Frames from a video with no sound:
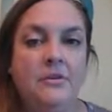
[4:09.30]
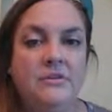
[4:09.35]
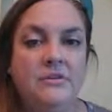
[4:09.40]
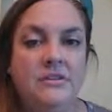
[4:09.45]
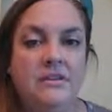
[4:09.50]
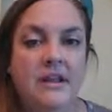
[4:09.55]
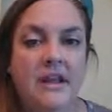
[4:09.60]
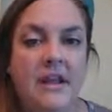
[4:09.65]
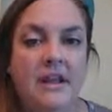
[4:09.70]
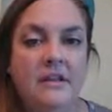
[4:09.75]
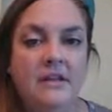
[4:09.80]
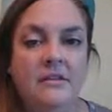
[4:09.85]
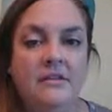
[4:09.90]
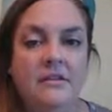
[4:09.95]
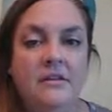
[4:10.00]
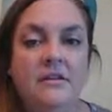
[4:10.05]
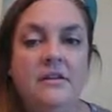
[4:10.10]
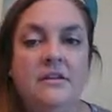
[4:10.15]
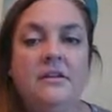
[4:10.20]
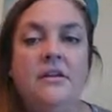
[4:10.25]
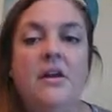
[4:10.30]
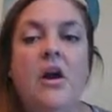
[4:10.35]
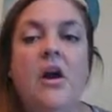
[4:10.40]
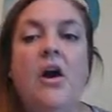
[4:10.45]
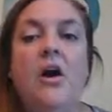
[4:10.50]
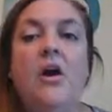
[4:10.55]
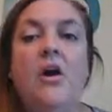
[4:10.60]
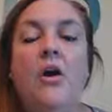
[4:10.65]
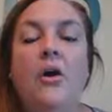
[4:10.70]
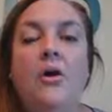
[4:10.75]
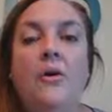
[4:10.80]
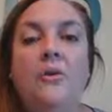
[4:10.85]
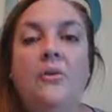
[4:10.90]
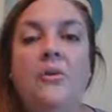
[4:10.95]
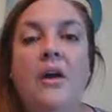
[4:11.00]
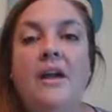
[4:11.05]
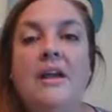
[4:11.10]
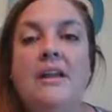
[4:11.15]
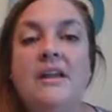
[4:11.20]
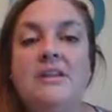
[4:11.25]
today. All
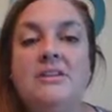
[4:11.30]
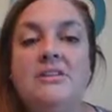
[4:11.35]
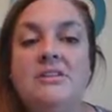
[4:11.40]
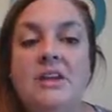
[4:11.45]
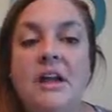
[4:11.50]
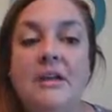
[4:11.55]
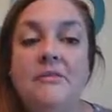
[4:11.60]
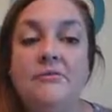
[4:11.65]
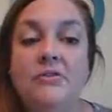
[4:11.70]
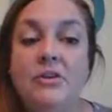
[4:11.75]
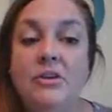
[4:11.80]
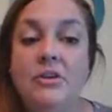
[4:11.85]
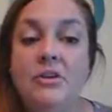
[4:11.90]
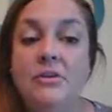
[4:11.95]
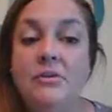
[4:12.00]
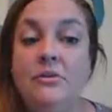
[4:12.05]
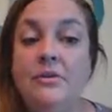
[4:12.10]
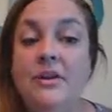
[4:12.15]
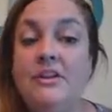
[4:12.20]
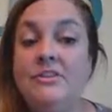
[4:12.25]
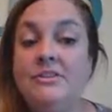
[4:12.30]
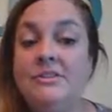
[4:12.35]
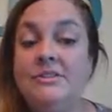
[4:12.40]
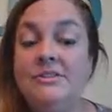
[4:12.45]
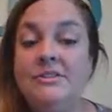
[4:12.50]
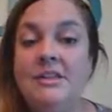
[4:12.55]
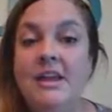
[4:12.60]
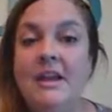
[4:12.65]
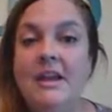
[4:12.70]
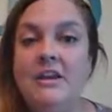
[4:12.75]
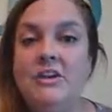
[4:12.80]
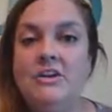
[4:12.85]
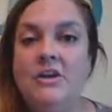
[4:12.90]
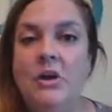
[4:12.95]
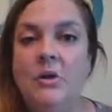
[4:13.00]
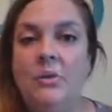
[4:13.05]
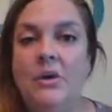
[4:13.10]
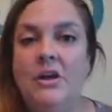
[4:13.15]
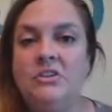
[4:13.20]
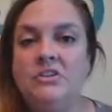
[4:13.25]
right, it's time for you in just a second to
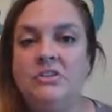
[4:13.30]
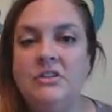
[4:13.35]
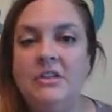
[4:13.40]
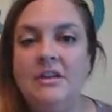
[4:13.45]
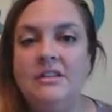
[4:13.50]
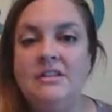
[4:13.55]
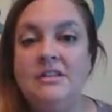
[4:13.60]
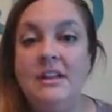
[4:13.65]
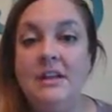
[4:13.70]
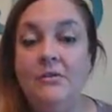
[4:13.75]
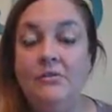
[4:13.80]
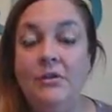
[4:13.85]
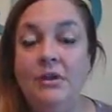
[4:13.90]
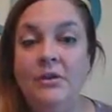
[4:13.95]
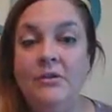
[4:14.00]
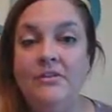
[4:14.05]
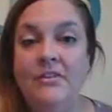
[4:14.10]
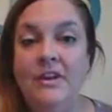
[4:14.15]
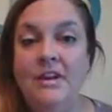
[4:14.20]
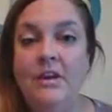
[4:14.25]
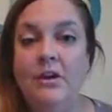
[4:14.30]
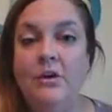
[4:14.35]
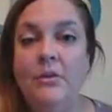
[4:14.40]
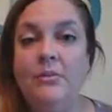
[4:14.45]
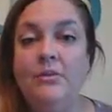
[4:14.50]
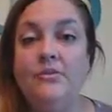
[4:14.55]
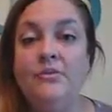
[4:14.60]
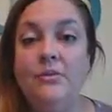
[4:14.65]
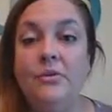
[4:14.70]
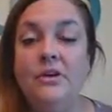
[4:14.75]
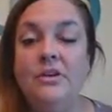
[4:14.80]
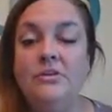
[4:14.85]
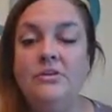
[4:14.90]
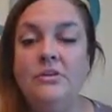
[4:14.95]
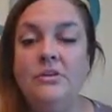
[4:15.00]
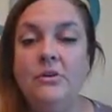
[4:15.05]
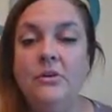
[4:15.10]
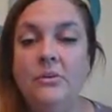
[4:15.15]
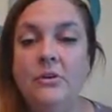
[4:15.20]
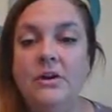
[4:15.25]
go watch a Let's Get Real video before you do
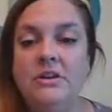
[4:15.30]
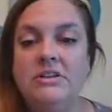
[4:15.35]
your work